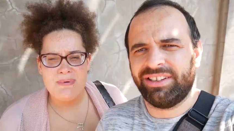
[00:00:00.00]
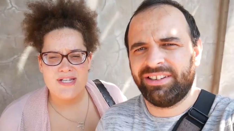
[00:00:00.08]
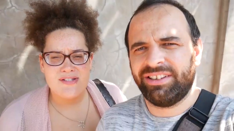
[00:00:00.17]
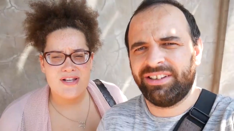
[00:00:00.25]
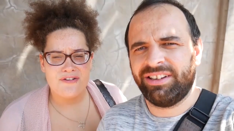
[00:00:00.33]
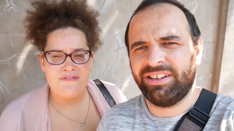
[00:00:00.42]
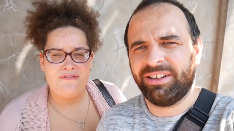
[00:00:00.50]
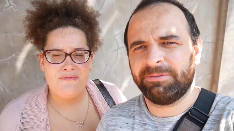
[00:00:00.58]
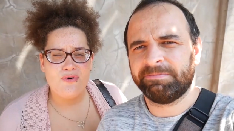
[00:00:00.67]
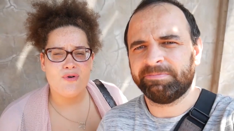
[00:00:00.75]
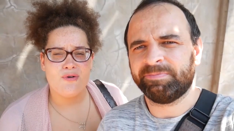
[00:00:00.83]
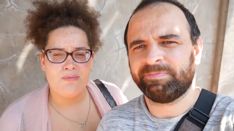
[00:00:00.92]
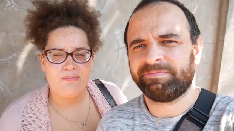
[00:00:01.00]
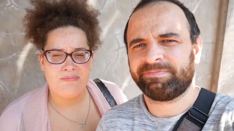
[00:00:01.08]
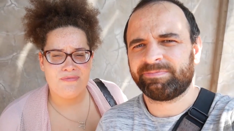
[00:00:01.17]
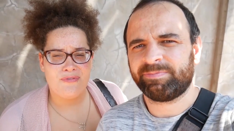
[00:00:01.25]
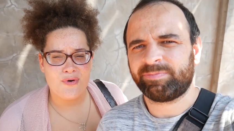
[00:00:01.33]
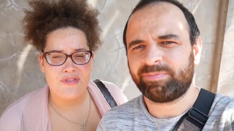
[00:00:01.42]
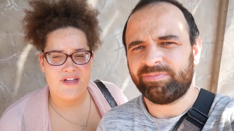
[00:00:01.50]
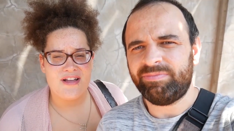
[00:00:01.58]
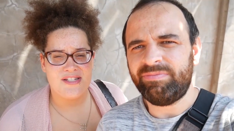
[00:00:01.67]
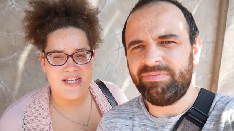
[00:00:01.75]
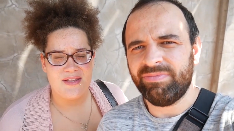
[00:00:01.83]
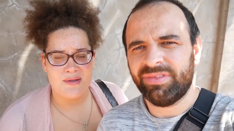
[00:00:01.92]
Speaker 1: but it's like four four
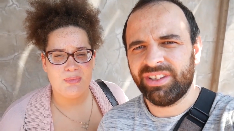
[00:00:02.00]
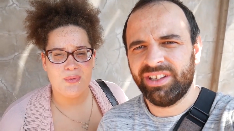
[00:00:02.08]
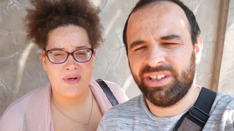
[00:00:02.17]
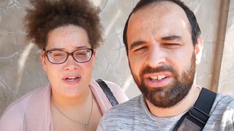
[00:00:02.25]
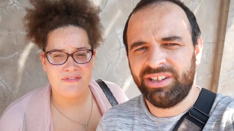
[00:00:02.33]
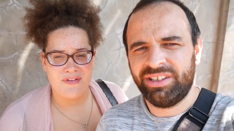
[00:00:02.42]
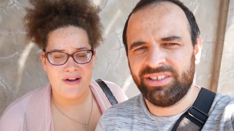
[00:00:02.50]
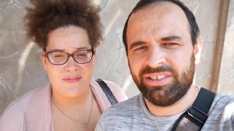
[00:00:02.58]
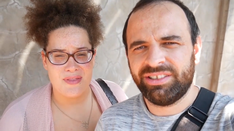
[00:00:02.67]
thirty in the morning, five